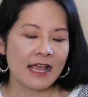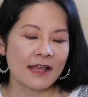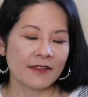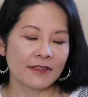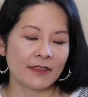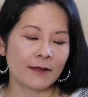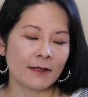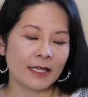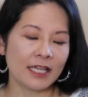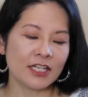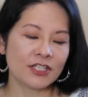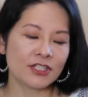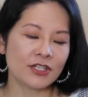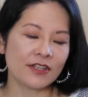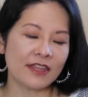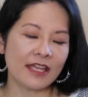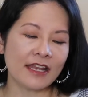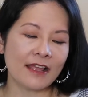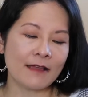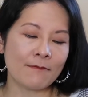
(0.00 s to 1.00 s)
The issue
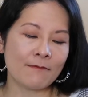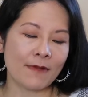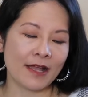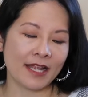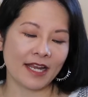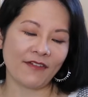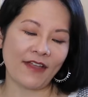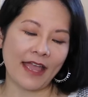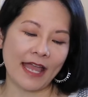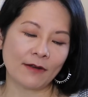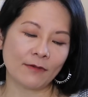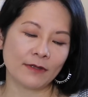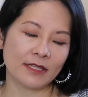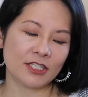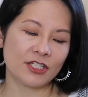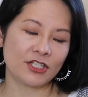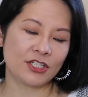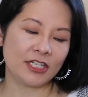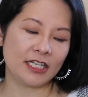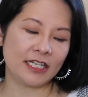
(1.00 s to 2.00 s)
that I might have had with
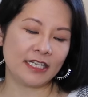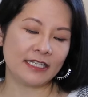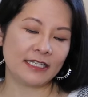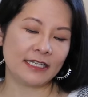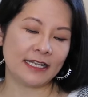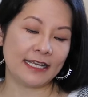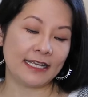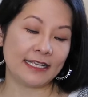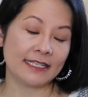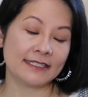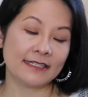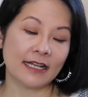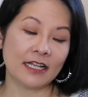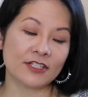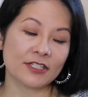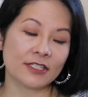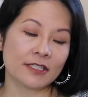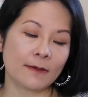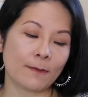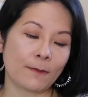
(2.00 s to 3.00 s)
this jean is not
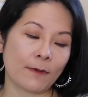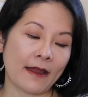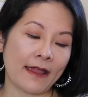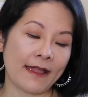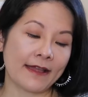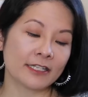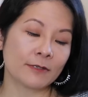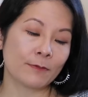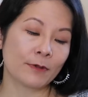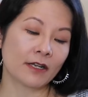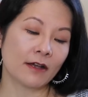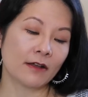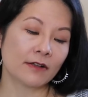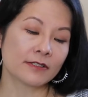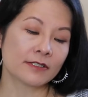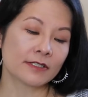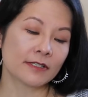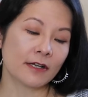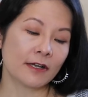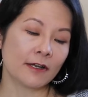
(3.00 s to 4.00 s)
just the brand, but
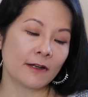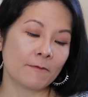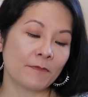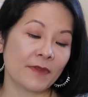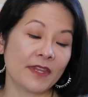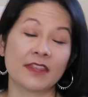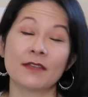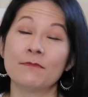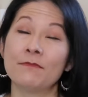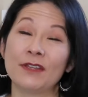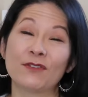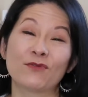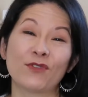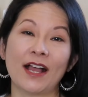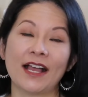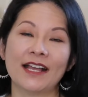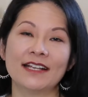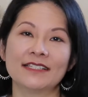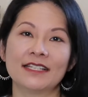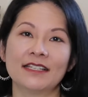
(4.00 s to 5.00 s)
also the
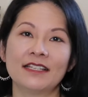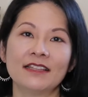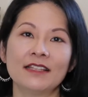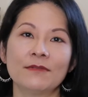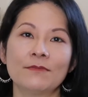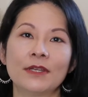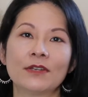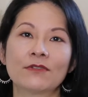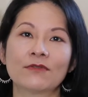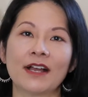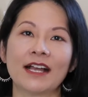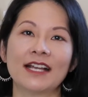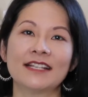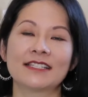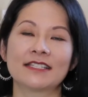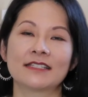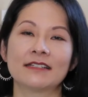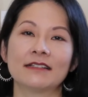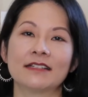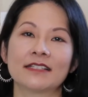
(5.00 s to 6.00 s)
mid-rise. I think the mid-rise
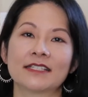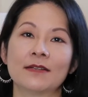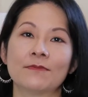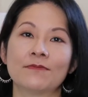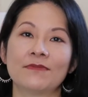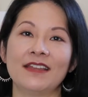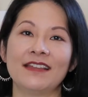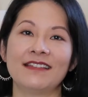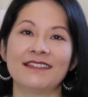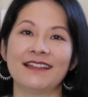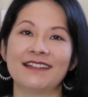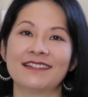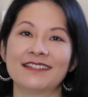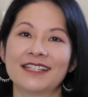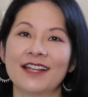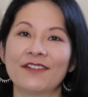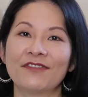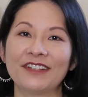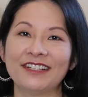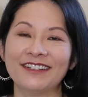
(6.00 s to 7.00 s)
still is something that is
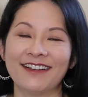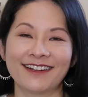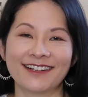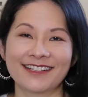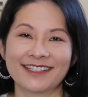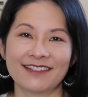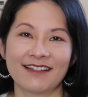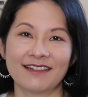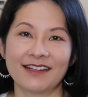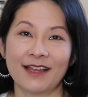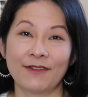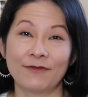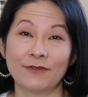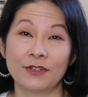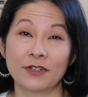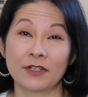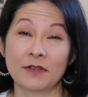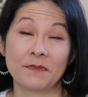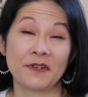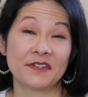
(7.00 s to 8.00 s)
definitely not as sought
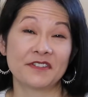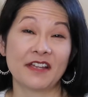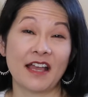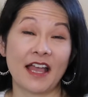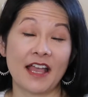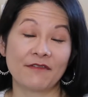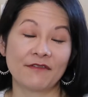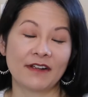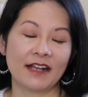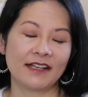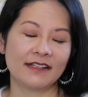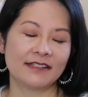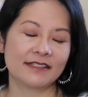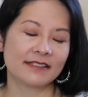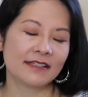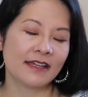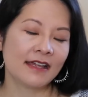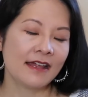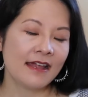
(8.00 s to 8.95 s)
after compared to high-rise.